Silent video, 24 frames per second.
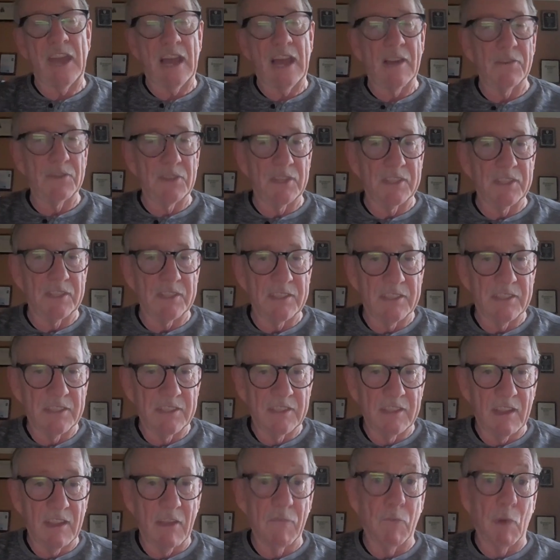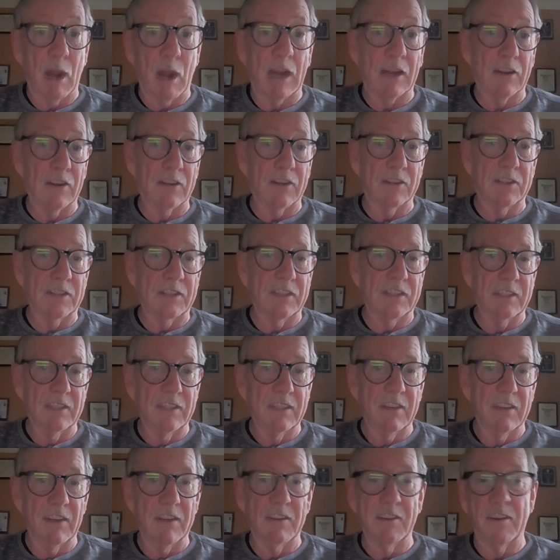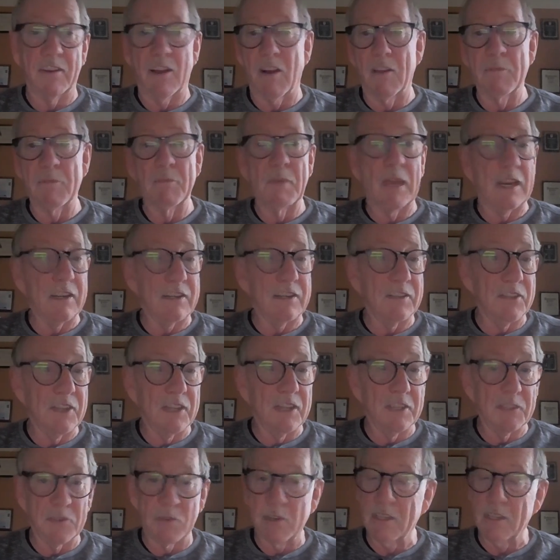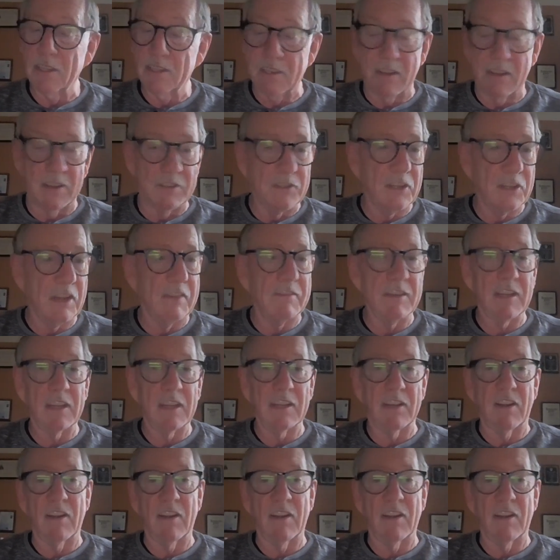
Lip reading: thousands of records on medical histories, longevity,